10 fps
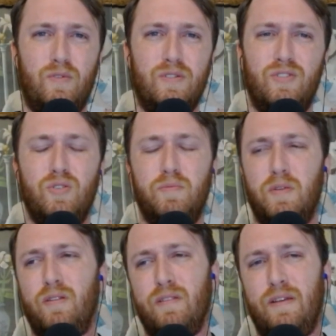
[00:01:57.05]
It's stupid
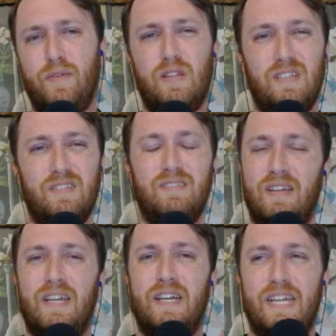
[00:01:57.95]
on a level that it's
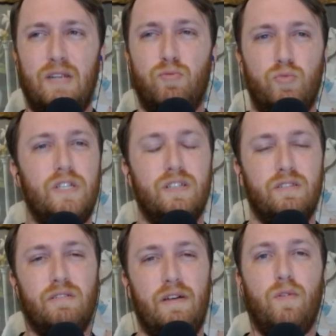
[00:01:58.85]
it reaches
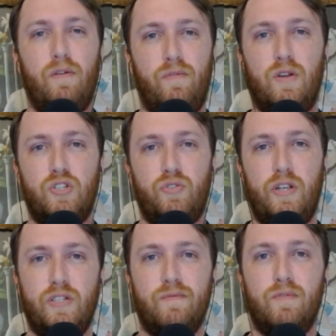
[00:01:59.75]
a level of
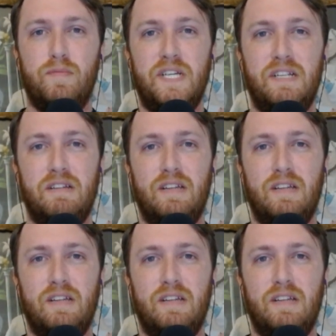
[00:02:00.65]
frustration for me.